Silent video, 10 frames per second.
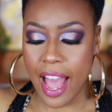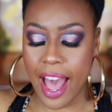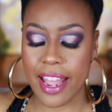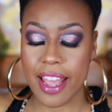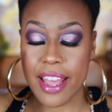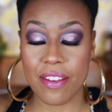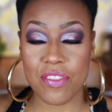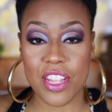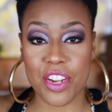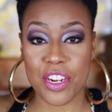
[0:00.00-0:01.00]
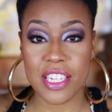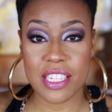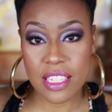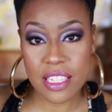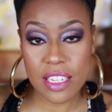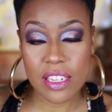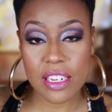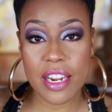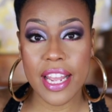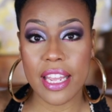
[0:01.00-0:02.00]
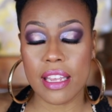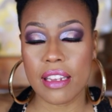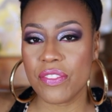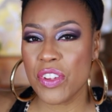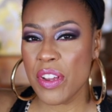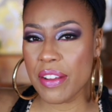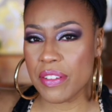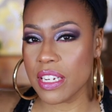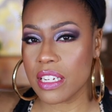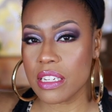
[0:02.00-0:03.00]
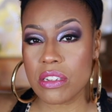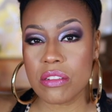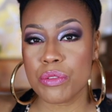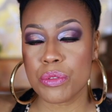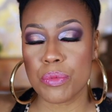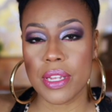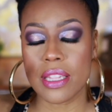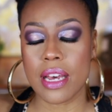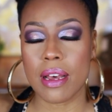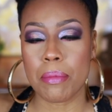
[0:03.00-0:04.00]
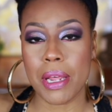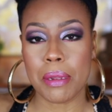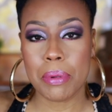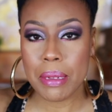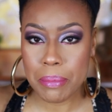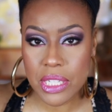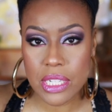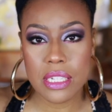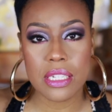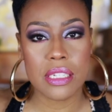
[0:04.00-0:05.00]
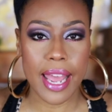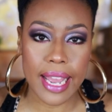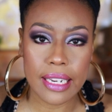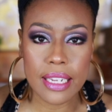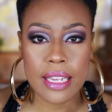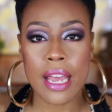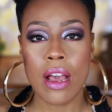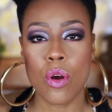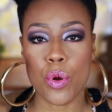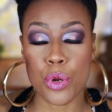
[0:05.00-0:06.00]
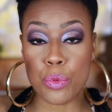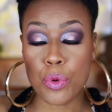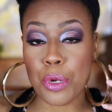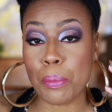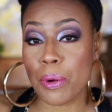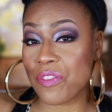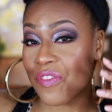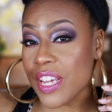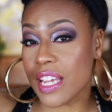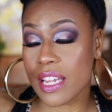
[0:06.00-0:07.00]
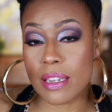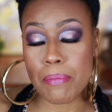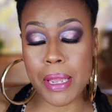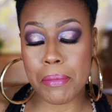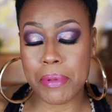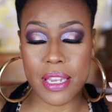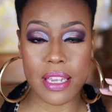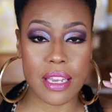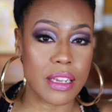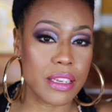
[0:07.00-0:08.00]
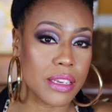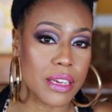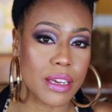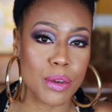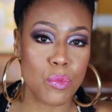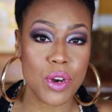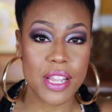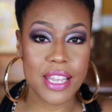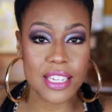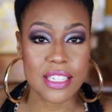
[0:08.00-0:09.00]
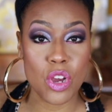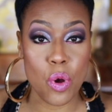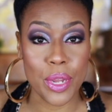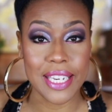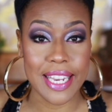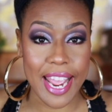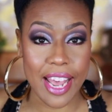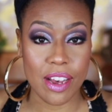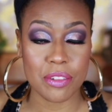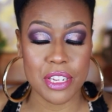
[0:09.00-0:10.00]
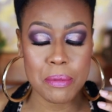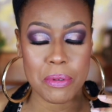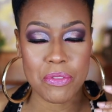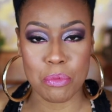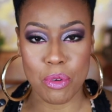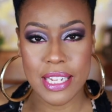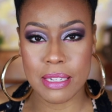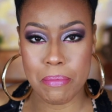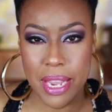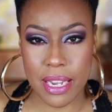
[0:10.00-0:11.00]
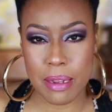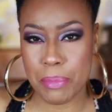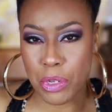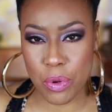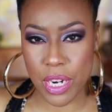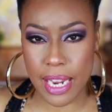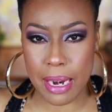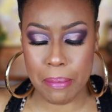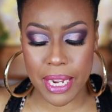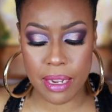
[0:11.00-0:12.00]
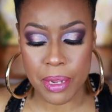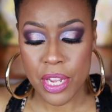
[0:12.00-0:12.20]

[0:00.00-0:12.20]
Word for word: I have their concealer. And if you have any issues with um, like blemishes, acne, or you want to prevent maybe an, uh, one that's going down, keep it from rising back up, and you wear a lot of makeup,